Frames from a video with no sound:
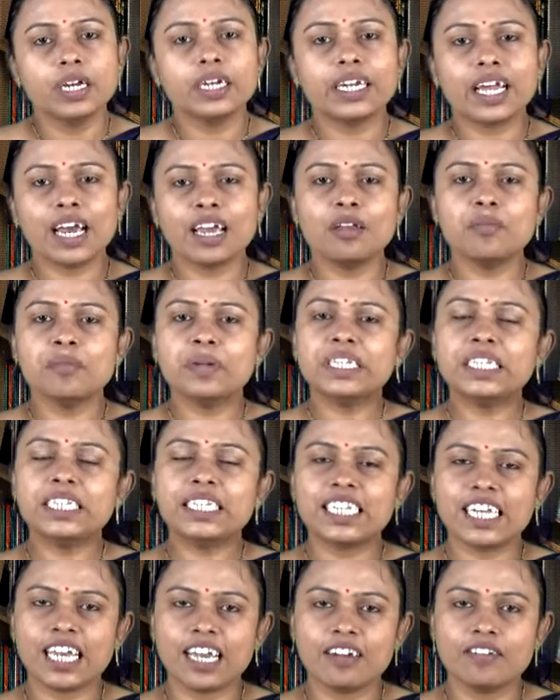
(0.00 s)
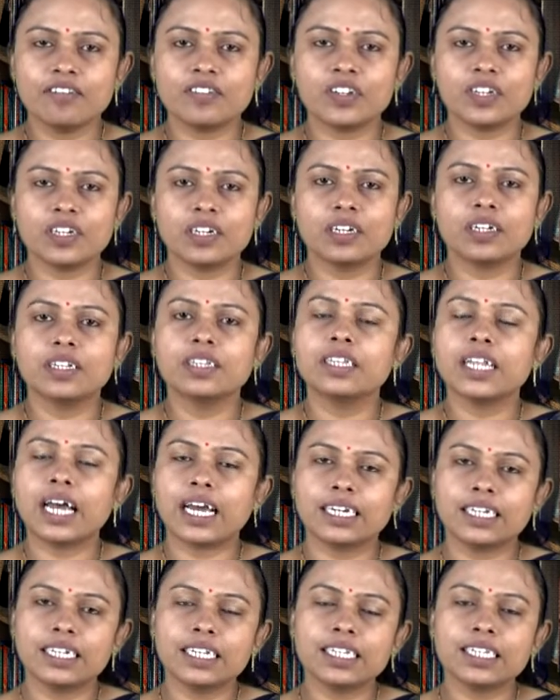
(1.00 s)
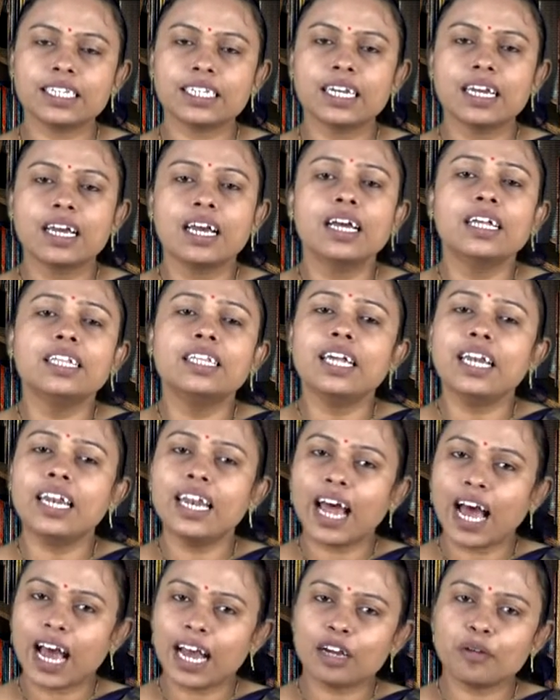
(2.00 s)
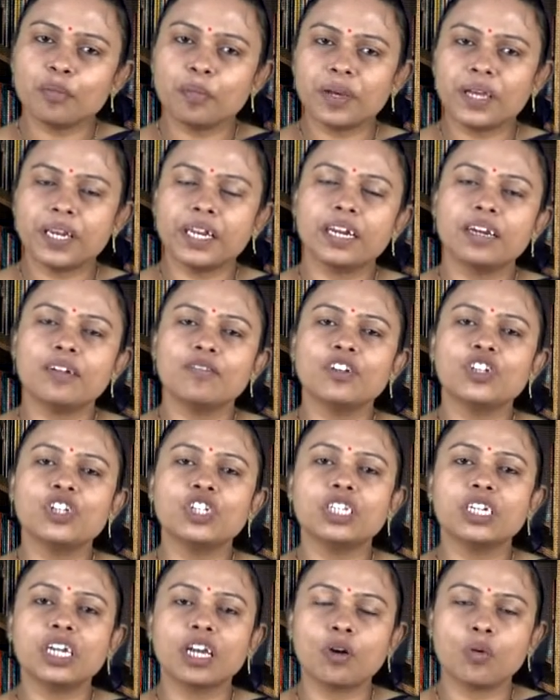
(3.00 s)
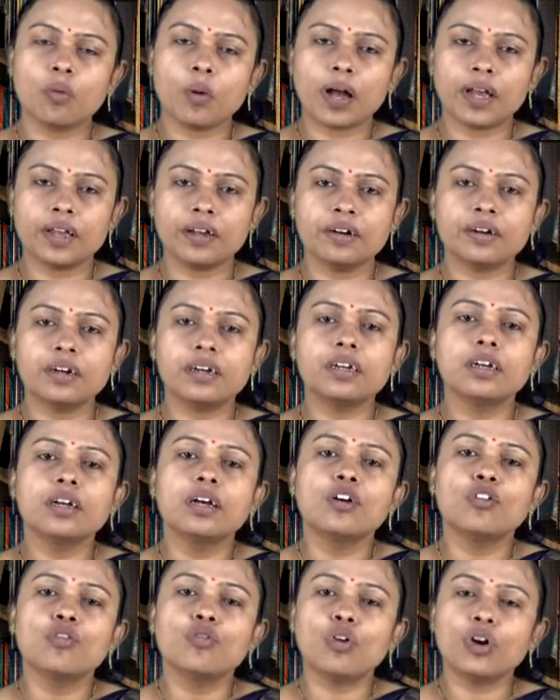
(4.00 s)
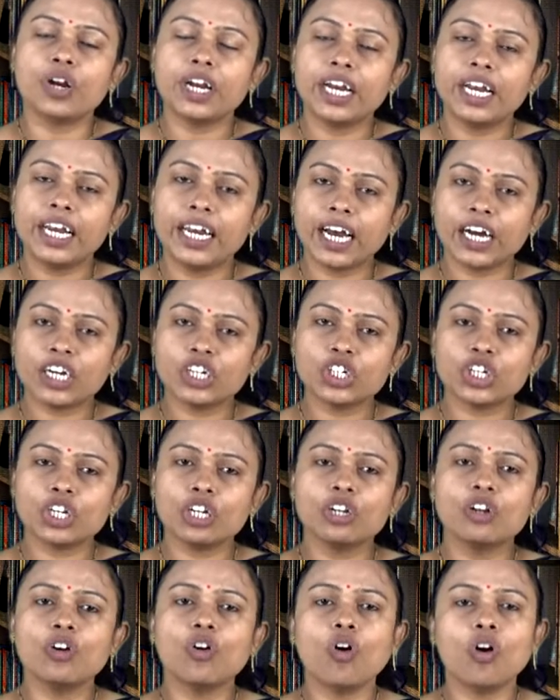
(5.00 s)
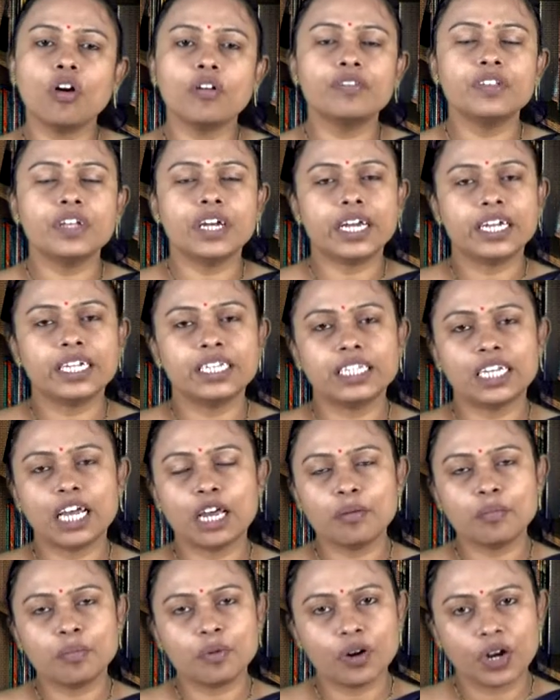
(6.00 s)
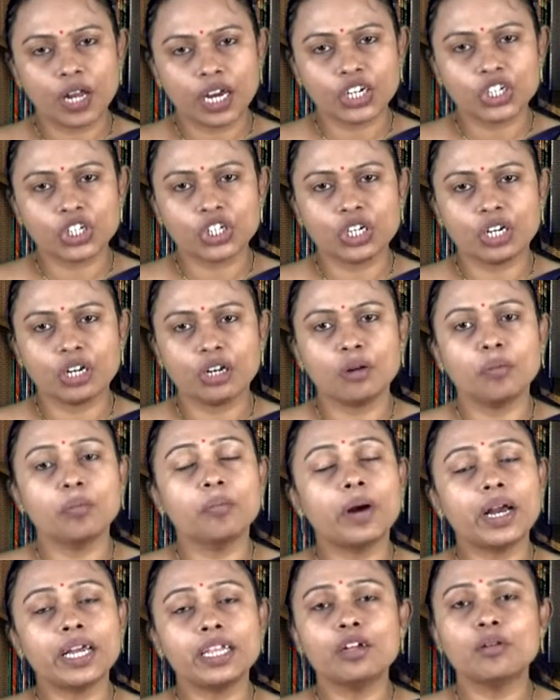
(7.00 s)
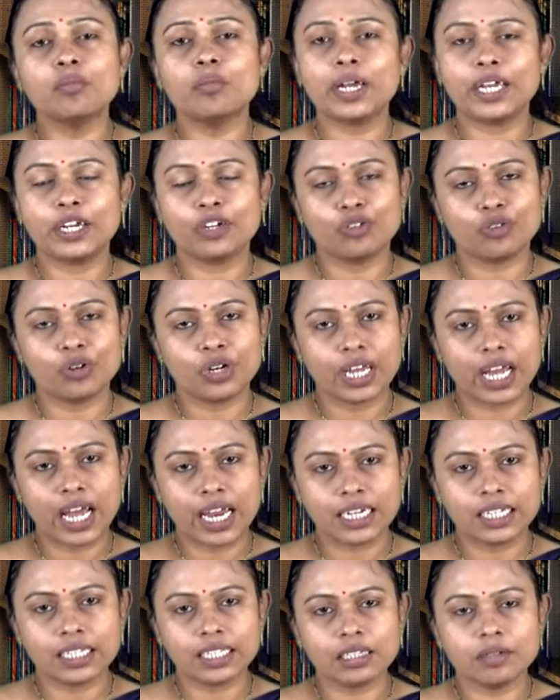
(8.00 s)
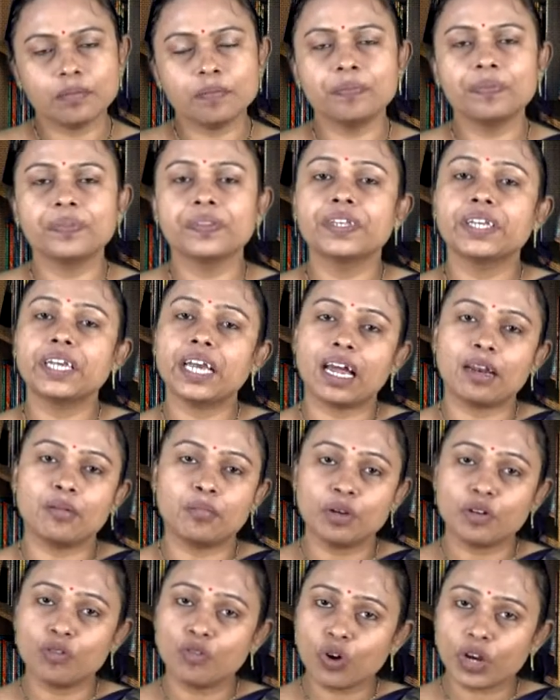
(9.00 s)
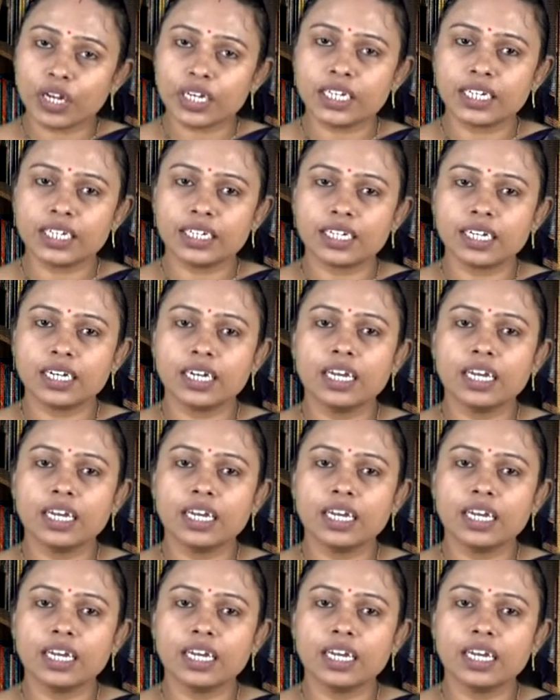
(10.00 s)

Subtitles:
time is saved, that is, the lag period which is required for induction of the enzyme production by the microorganism can be avoided.